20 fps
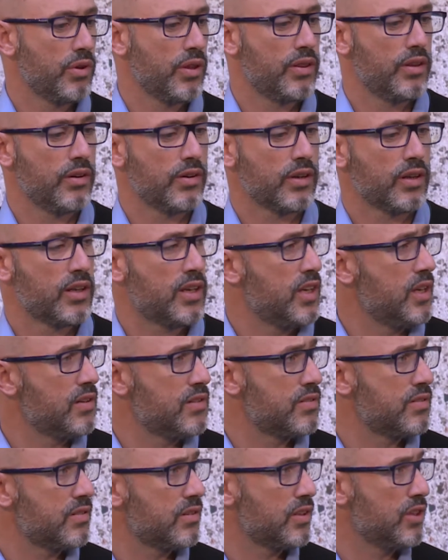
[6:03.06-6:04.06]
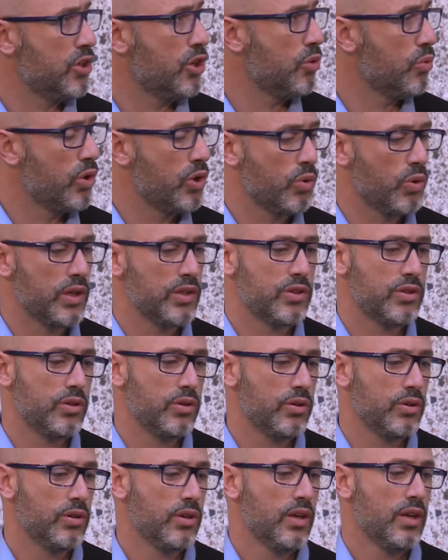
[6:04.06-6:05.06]
with their kids, we want
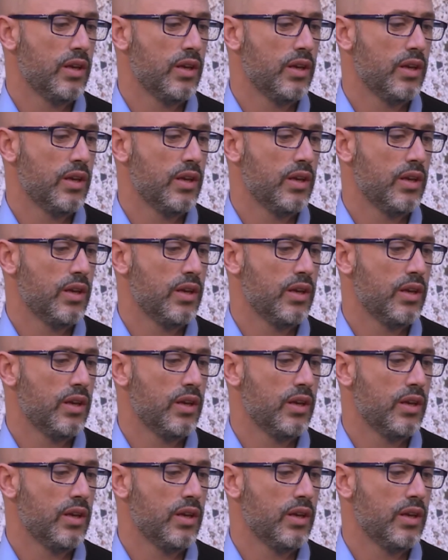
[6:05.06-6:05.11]
to